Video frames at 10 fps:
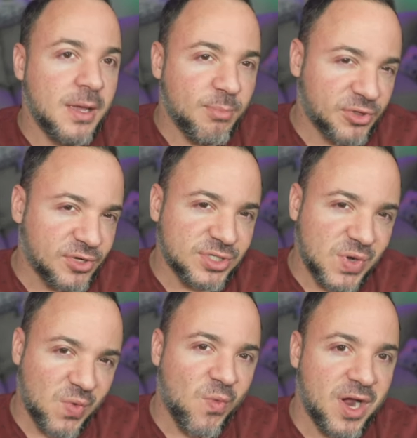But there's
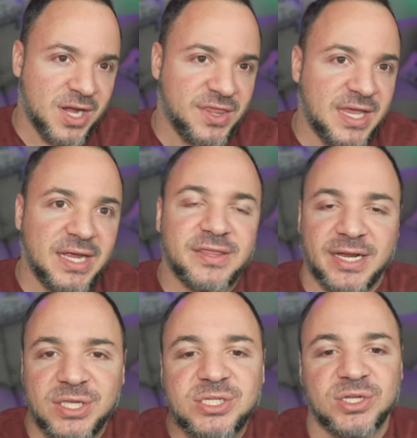one thing that
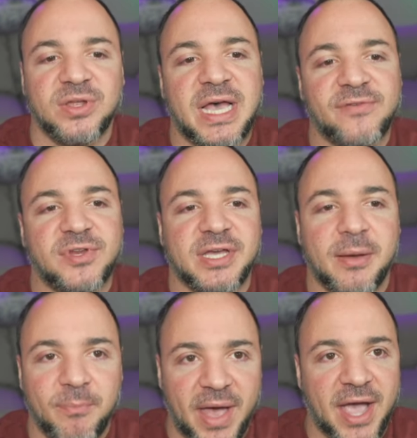I still have to
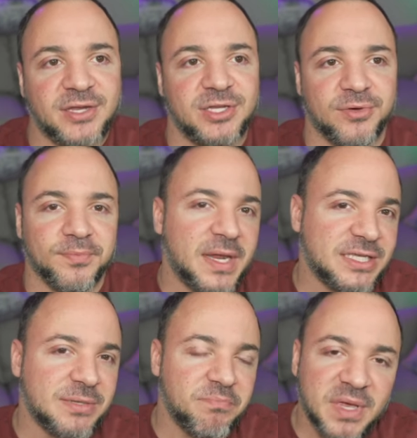come back to, and
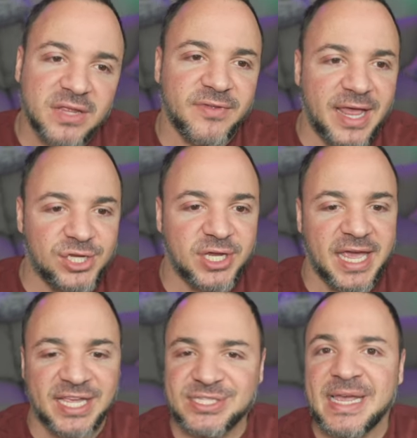it's a bit of an edge
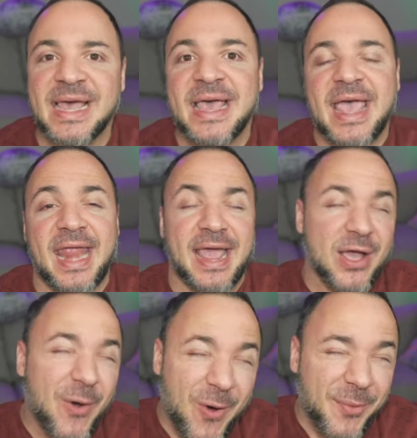case, and I
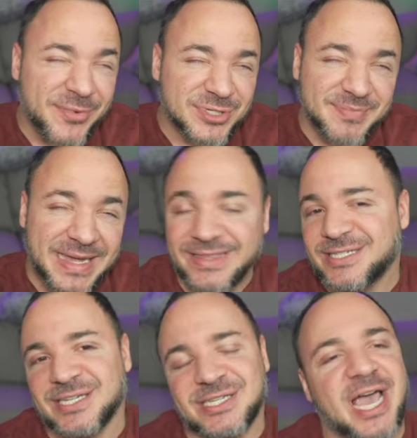almost made
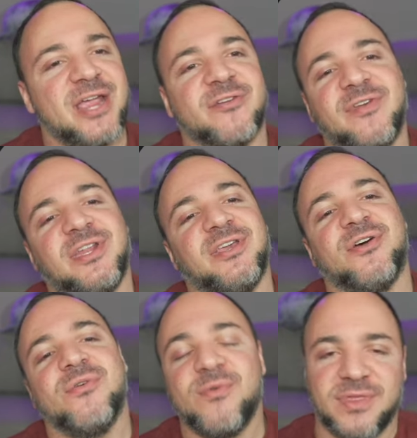this entire
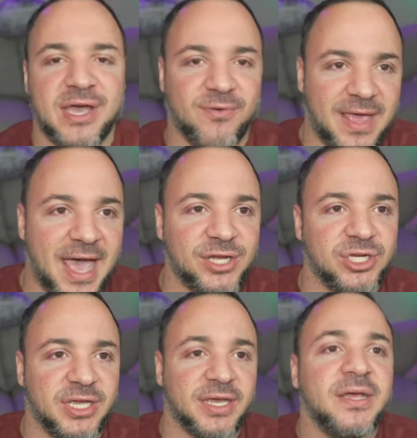video without
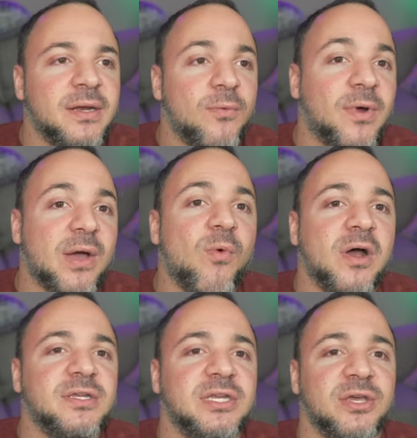catching it. What I want
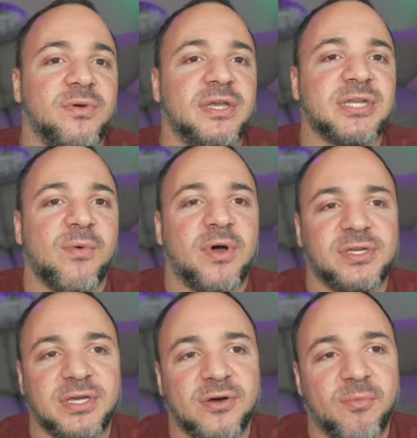to do is I want to
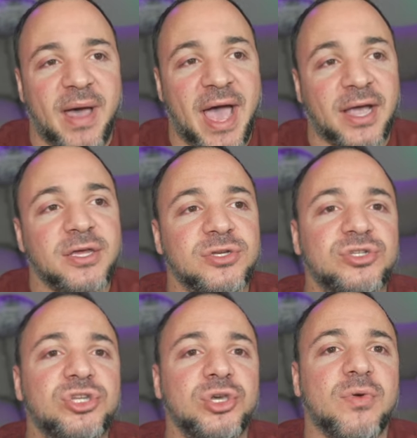go back
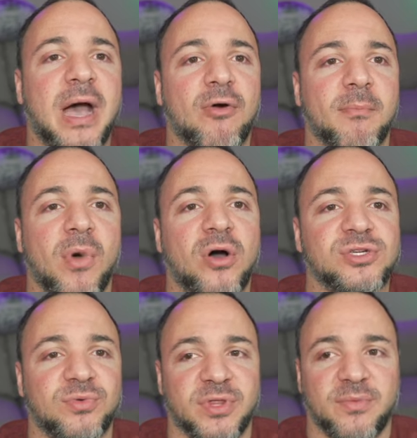to our
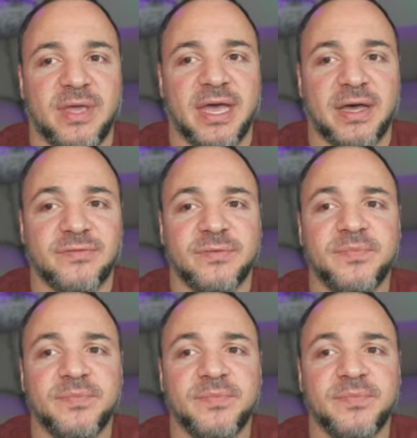module that we have.